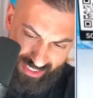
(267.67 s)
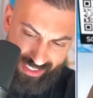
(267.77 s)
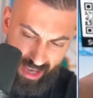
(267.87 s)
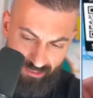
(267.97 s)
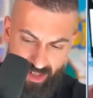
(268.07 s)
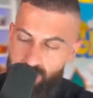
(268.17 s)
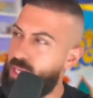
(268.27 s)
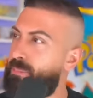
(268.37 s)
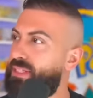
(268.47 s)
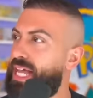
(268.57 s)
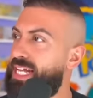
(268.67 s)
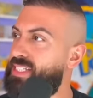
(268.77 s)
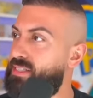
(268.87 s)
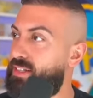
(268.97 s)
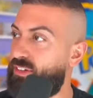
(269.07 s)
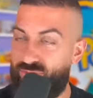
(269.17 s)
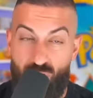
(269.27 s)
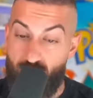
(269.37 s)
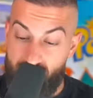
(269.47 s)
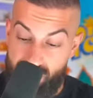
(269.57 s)
a seven to me, but that's the
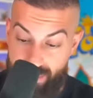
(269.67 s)
front looks